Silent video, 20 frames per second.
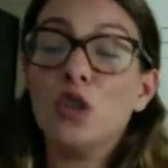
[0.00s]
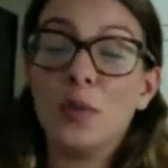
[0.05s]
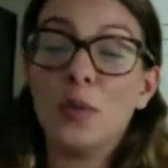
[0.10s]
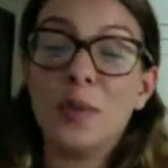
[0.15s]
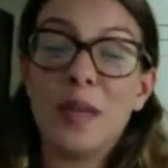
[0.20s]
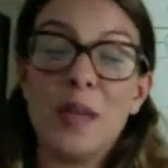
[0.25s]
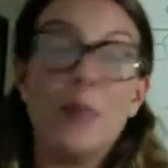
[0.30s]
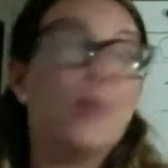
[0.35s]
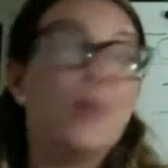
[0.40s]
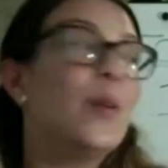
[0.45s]

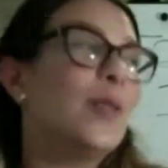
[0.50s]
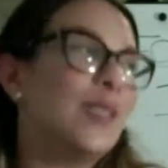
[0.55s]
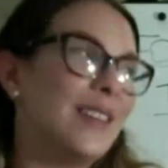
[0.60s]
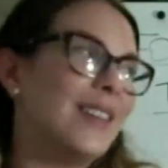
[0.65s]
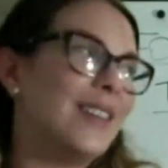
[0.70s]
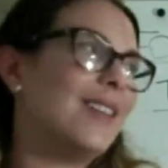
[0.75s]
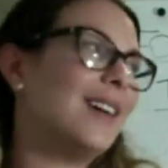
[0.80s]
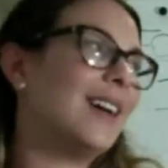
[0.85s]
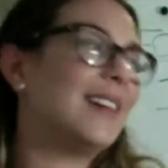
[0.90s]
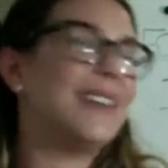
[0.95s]
people,
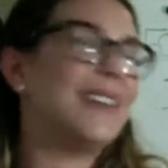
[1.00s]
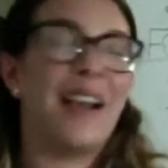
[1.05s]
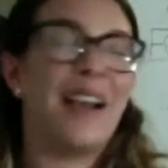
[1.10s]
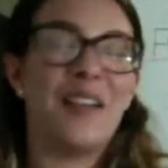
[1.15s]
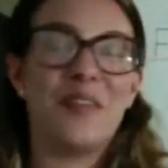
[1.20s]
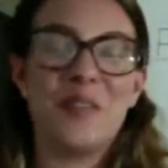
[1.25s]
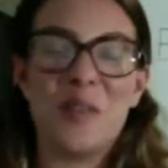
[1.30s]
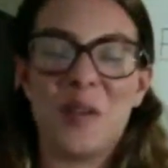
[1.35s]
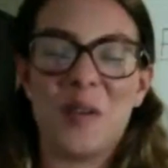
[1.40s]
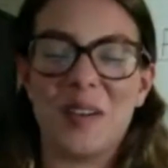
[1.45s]
yeah, of
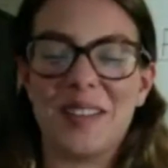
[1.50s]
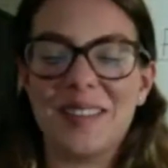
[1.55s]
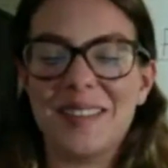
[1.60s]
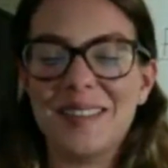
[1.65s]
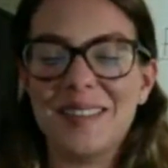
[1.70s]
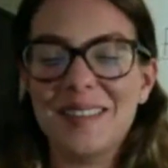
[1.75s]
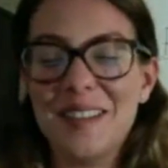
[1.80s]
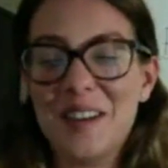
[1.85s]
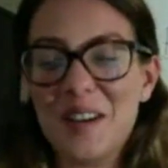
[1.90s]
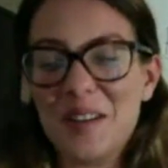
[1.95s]
course.
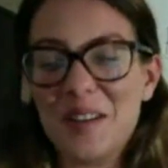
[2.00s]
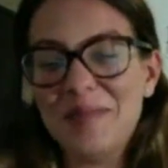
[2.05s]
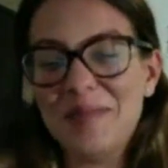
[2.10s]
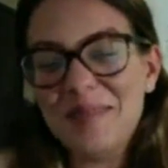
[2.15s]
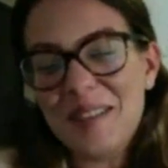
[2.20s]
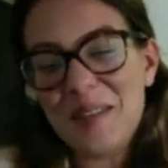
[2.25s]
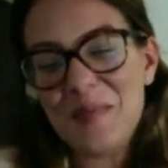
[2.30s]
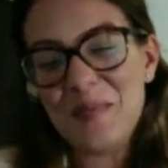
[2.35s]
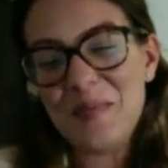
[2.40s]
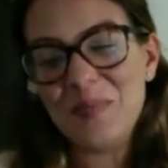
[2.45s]
You know,
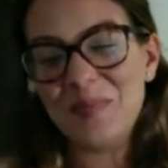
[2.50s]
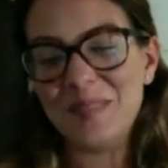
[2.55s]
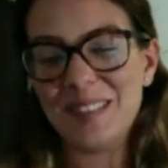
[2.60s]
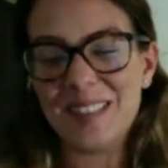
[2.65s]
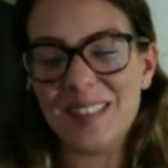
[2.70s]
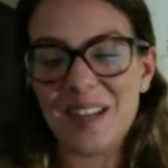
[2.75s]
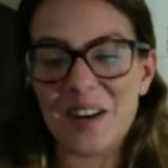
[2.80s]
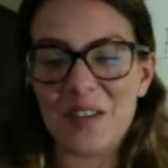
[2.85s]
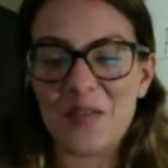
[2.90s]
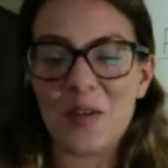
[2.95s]
I'm a
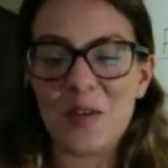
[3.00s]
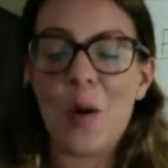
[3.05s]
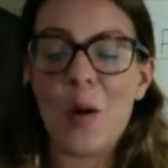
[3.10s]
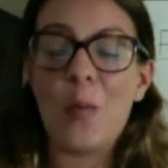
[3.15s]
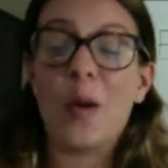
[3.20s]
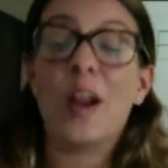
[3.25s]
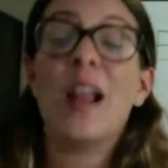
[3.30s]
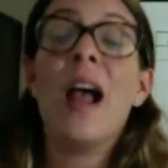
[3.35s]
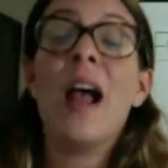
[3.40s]
sucker for homework.